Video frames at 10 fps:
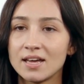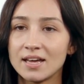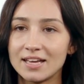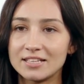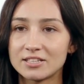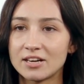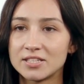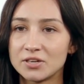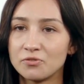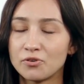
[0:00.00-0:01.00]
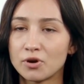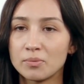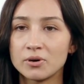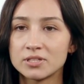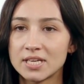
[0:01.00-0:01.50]
It's ideal for
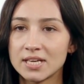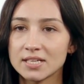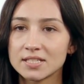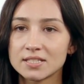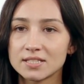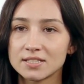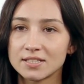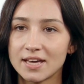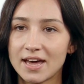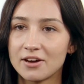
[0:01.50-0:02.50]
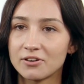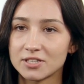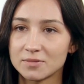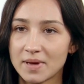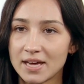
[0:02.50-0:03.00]
robotics,
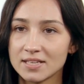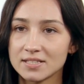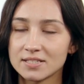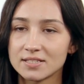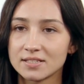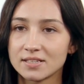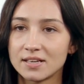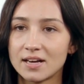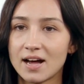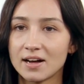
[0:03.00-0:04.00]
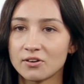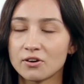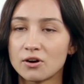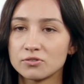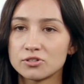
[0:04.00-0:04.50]
aerospace,
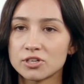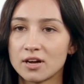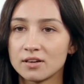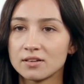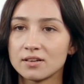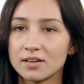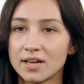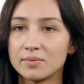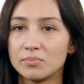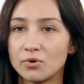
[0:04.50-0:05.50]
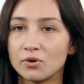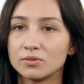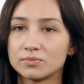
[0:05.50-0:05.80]
agriculture, and more.